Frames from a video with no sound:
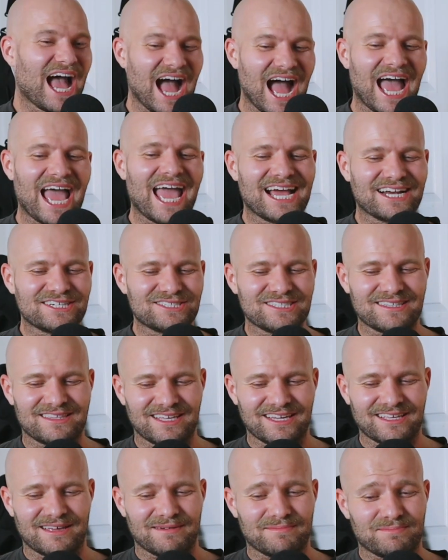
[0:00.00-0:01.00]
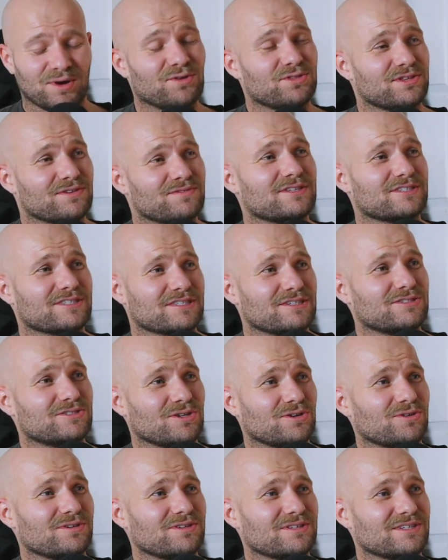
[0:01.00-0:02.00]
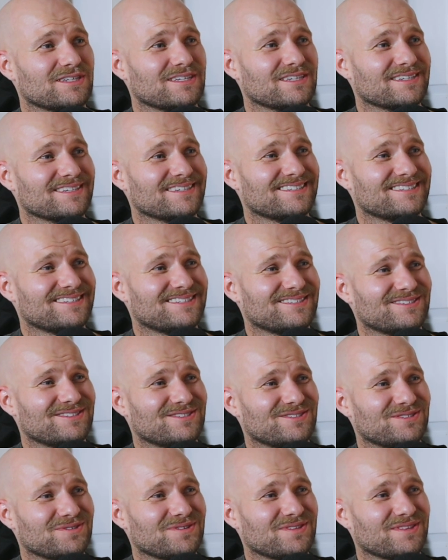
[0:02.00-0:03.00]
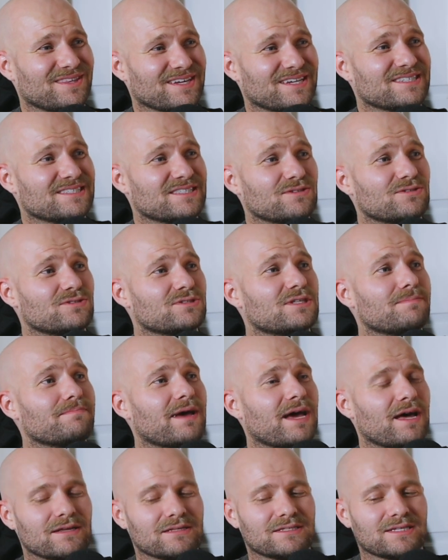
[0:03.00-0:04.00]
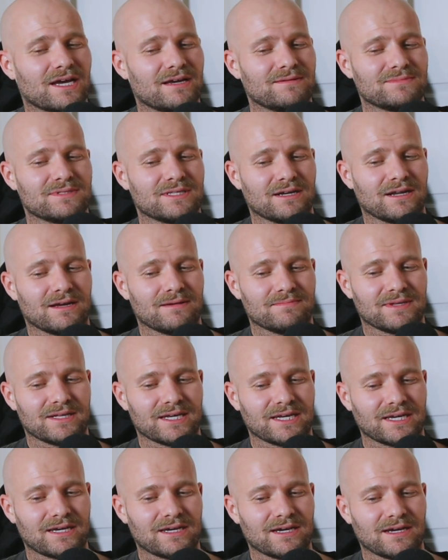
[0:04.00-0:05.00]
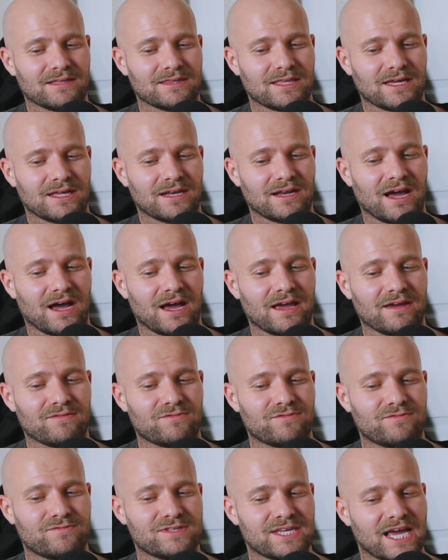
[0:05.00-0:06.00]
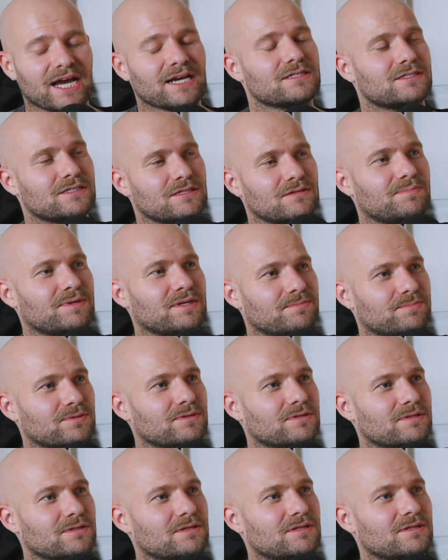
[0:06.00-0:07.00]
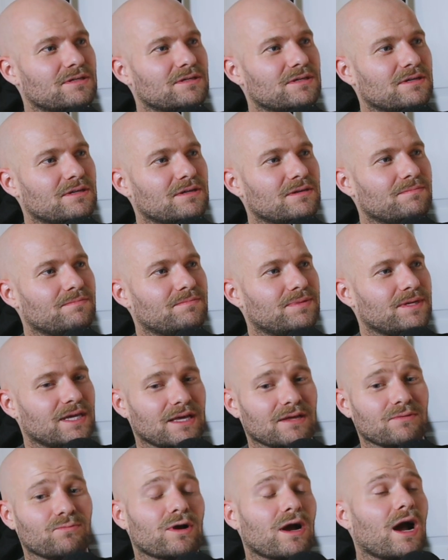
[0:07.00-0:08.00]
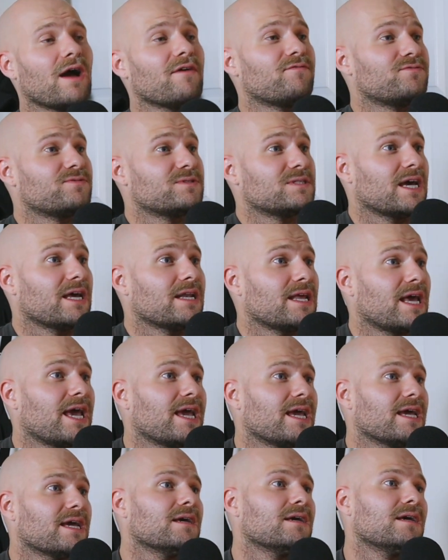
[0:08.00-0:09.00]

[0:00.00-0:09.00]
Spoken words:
I actually think that both of us could totally do, because there's the amount of times that I'm like, that I've texted people where I've said, hey,